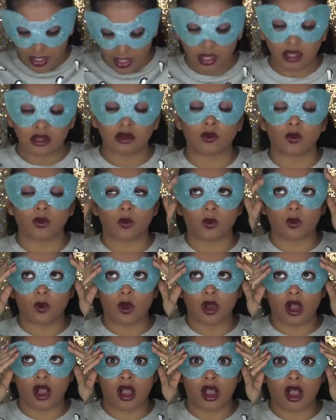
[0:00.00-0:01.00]
And
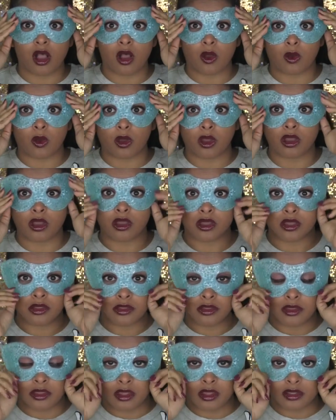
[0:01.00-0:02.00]
wow,
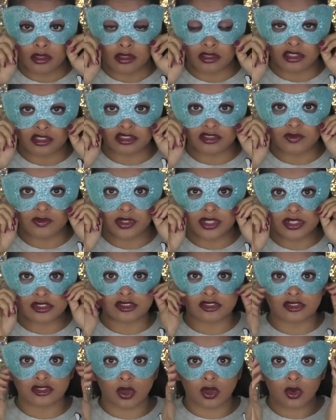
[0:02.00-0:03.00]
this feels
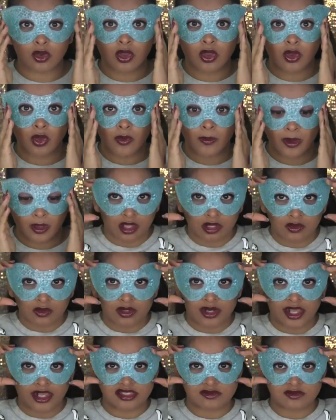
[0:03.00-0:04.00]
so good. I look
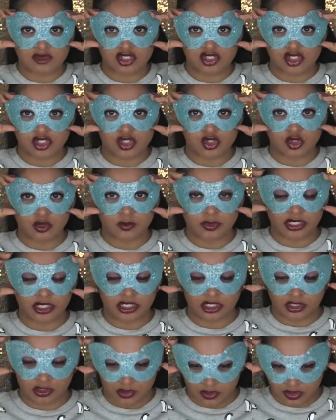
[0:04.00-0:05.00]
like some
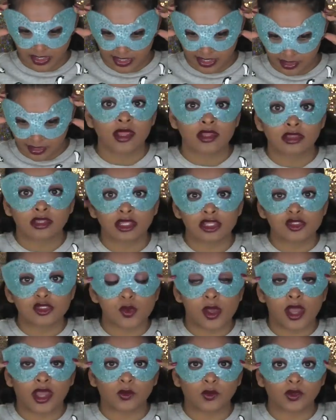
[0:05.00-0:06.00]
superhero, right? This
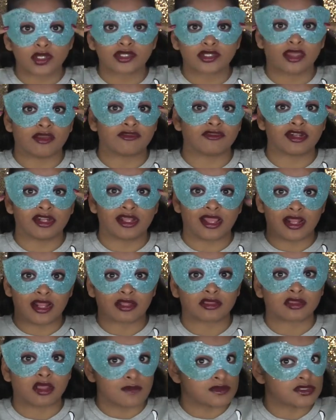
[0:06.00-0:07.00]
one would definitely get
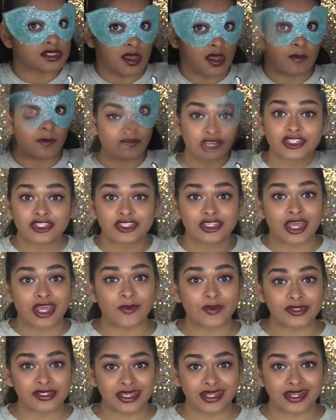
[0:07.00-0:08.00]
a thumbs up. So that
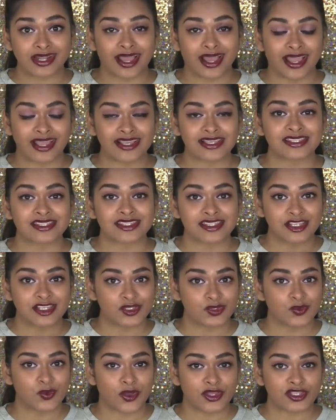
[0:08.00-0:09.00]
was it, guys.
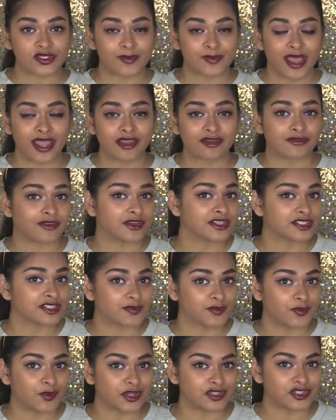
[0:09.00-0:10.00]
This was my first
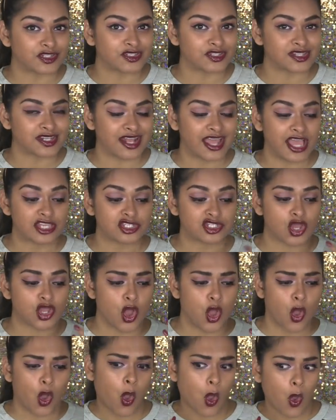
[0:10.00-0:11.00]
impression slash
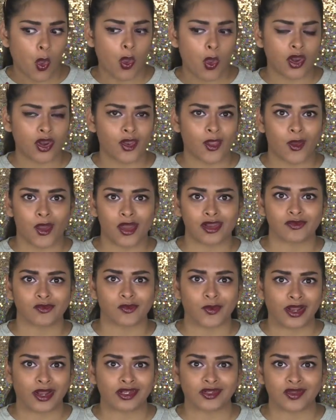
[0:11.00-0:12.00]
haul on
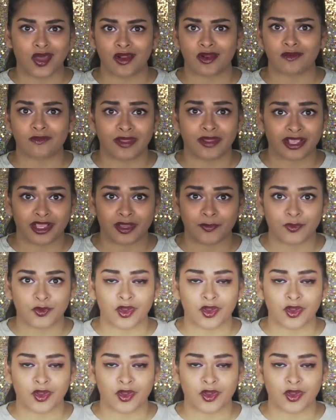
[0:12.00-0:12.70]
$1 makeup